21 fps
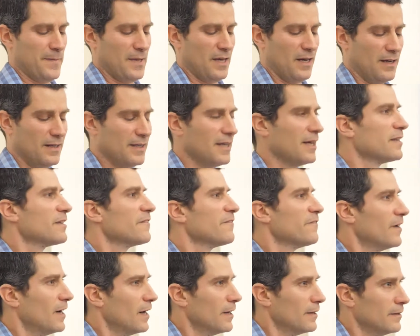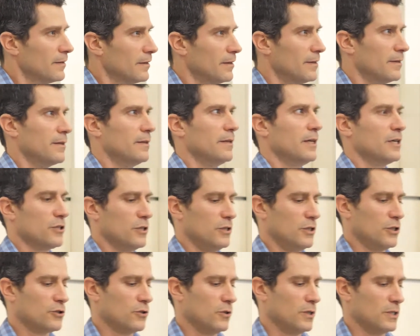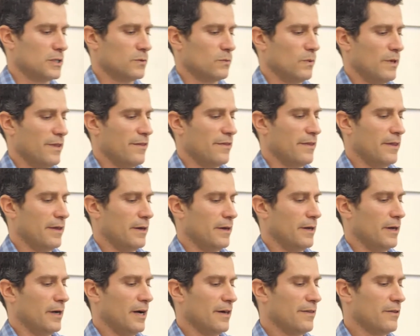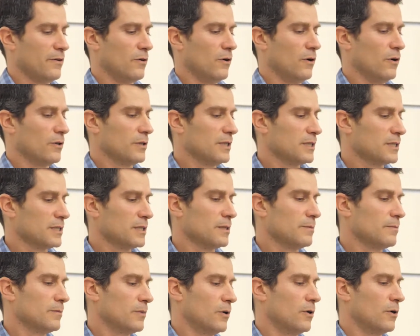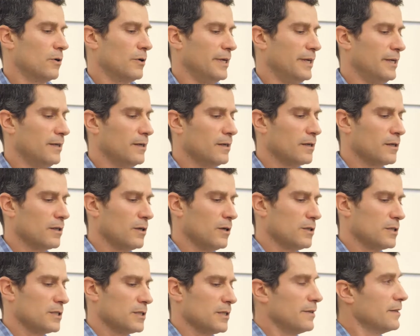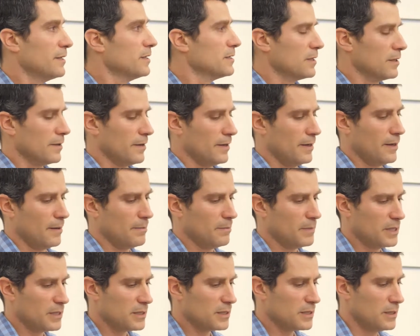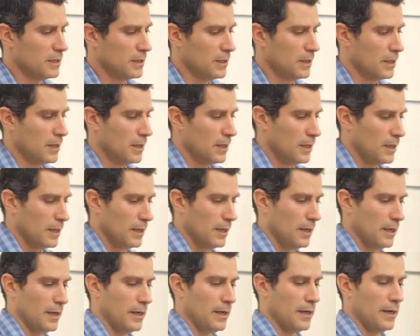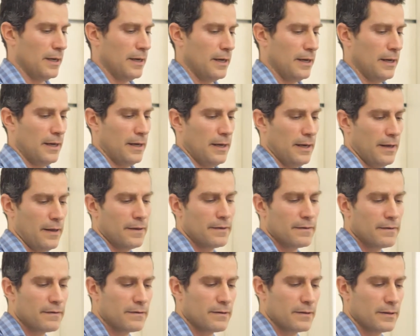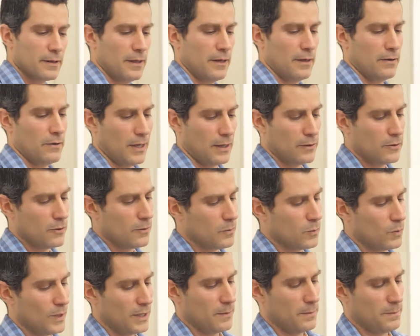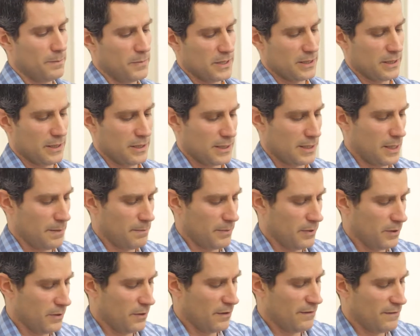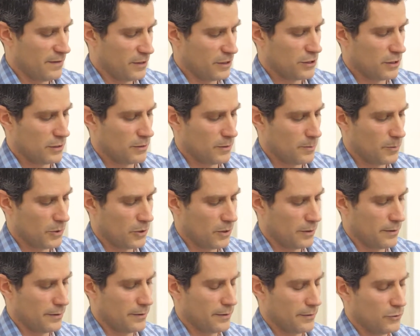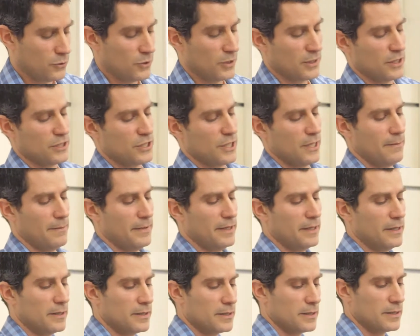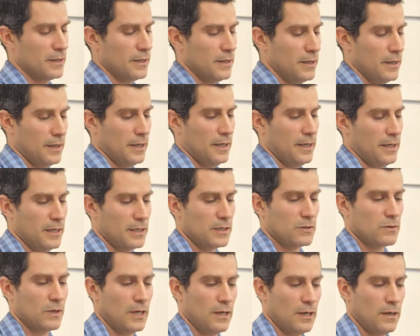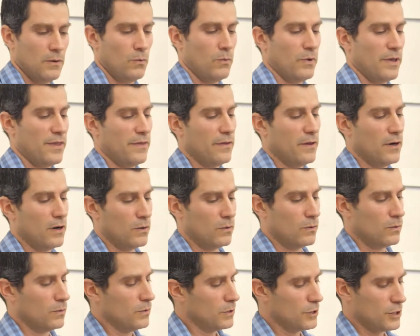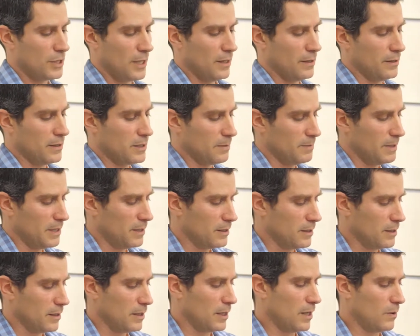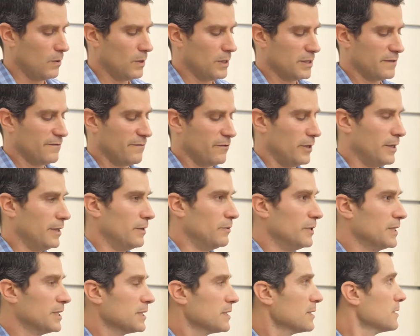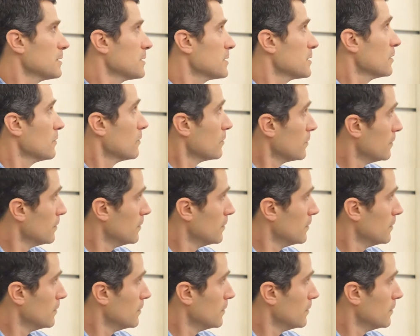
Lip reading: identified in the national insurance with either autism or hearing loss, and these are the numbers. And a random 20% sample of the children born during the same years in Israel with no child disability allowance for any reason. So